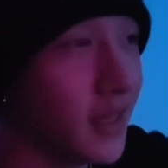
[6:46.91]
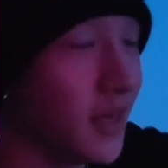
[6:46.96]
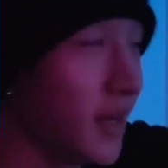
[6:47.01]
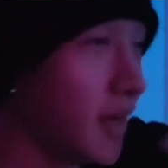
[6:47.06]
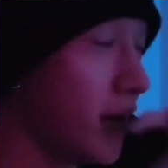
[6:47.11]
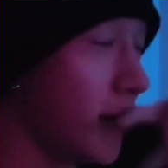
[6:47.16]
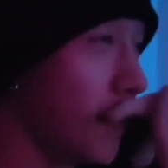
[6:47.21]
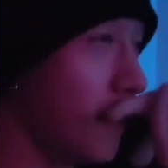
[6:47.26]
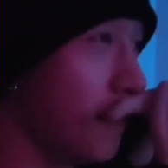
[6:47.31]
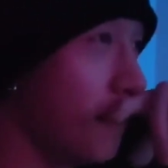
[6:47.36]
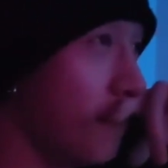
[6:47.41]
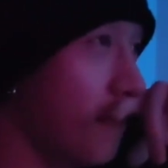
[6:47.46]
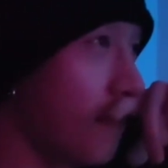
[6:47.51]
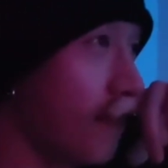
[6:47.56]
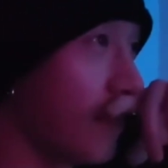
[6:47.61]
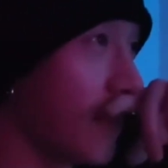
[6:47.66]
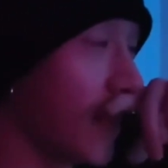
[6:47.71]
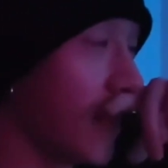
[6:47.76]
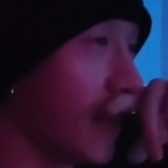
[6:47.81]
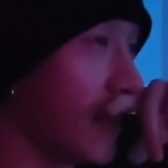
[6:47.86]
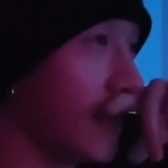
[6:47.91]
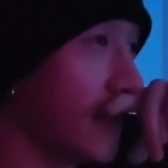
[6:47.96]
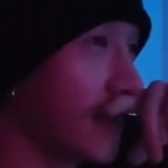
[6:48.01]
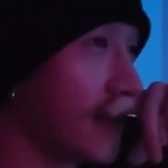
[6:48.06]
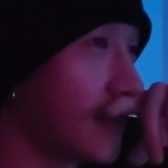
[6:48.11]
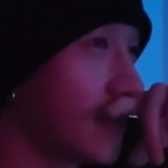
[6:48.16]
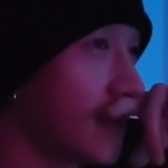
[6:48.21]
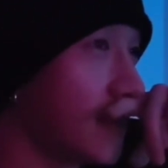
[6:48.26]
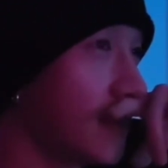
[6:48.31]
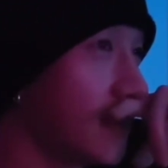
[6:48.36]
I
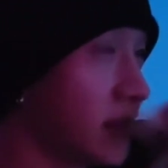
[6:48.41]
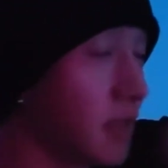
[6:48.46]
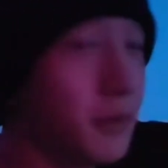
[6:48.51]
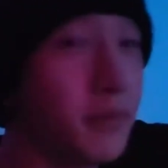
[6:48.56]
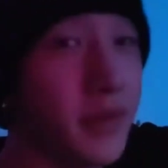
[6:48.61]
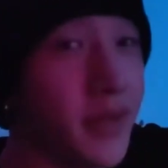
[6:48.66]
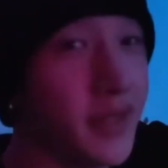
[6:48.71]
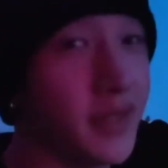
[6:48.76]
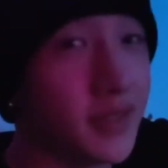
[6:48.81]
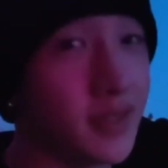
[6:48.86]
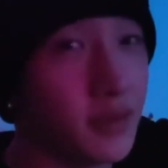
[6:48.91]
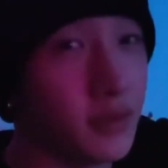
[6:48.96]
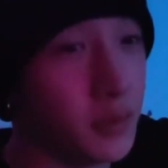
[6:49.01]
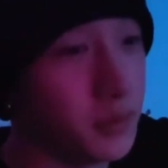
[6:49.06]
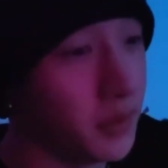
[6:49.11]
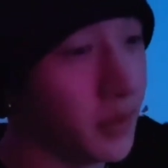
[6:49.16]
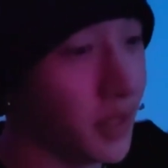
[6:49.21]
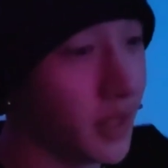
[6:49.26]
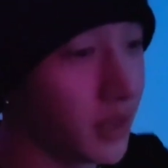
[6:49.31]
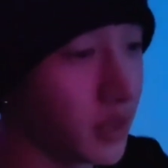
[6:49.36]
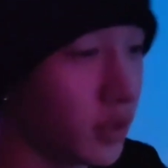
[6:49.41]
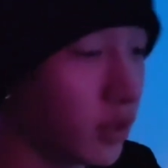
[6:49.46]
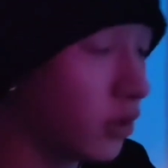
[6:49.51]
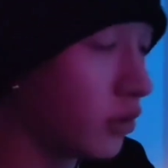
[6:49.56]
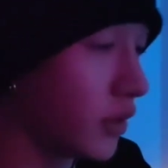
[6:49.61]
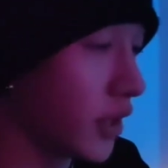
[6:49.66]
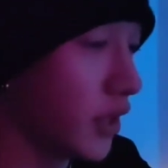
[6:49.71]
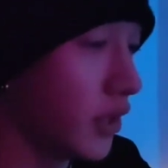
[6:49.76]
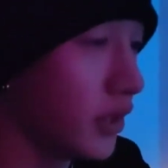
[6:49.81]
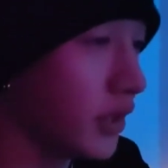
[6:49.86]
guess some places would be like, oh,
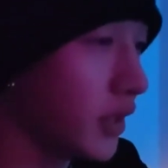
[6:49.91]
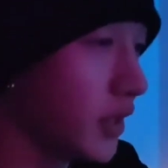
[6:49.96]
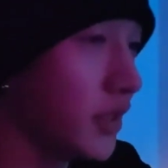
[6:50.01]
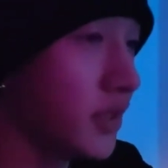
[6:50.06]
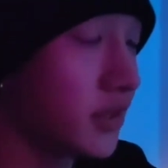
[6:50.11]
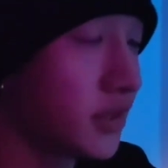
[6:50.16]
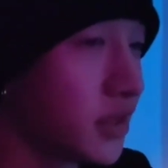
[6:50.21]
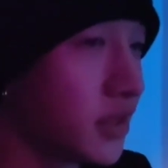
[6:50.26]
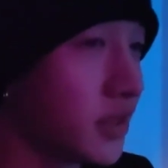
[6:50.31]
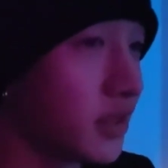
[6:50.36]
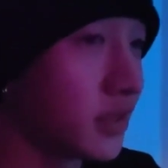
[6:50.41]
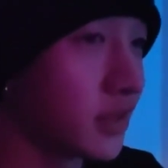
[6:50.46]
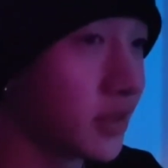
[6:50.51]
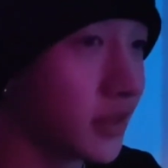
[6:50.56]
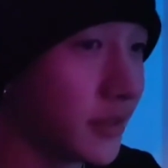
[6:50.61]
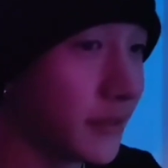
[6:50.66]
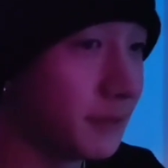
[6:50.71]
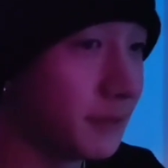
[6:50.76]
can you guys just,